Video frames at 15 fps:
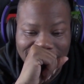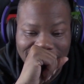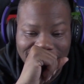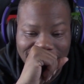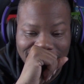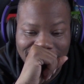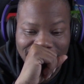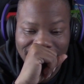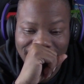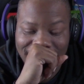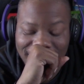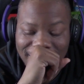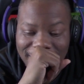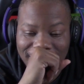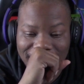
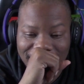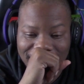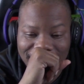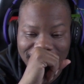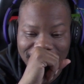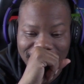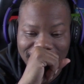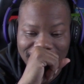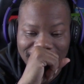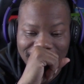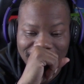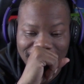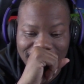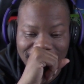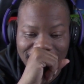
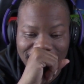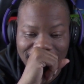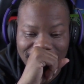Nobody speaks.